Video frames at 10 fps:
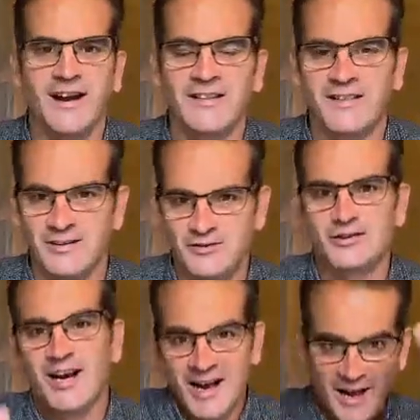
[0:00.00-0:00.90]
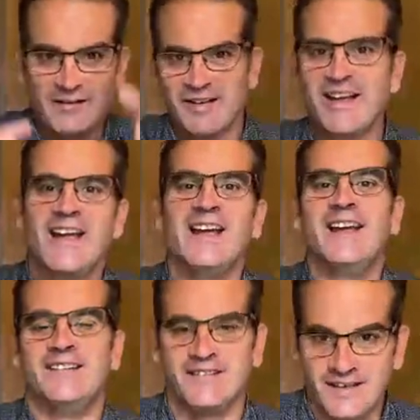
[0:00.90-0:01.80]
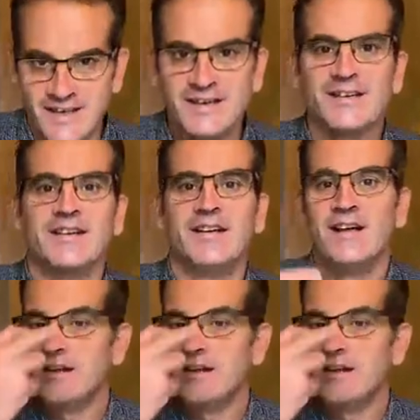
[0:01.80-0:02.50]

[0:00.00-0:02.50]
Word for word: Arthur drives his London